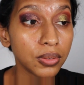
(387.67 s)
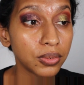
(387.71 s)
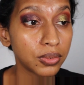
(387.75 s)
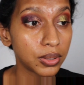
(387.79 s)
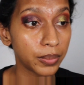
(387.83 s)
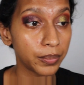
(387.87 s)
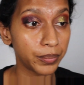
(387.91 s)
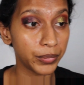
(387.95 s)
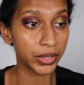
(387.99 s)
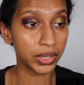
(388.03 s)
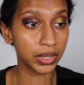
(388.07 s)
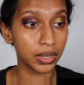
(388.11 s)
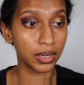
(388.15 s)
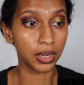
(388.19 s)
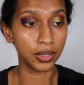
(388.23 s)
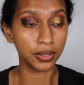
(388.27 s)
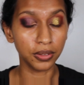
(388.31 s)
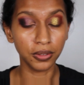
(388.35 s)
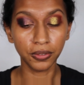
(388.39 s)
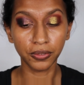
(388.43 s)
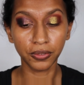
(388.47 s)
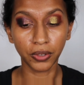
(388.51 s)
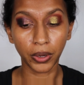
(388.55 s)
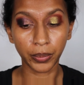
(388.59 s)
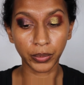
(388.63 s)
from like
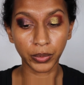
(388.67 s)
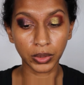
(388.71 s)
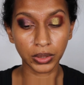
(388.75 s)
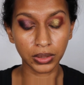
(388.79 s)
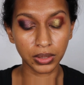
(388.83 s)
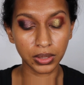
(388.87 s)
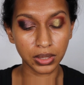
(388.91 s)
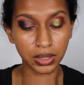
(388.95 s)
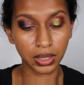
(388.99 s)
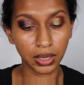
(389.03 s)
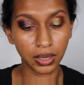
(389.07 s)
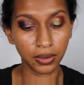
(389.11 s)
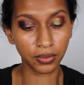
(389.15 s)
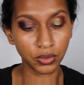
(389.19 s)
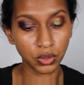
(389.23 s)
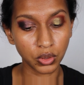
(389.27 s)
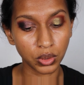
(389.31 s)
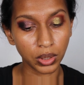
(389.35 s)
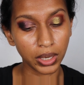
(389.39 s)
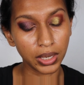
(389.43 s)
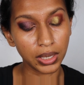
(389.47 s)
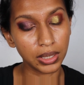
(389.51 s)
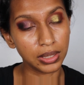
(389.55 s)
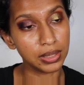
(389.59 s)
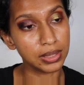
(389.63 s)
other formulas that I've tried.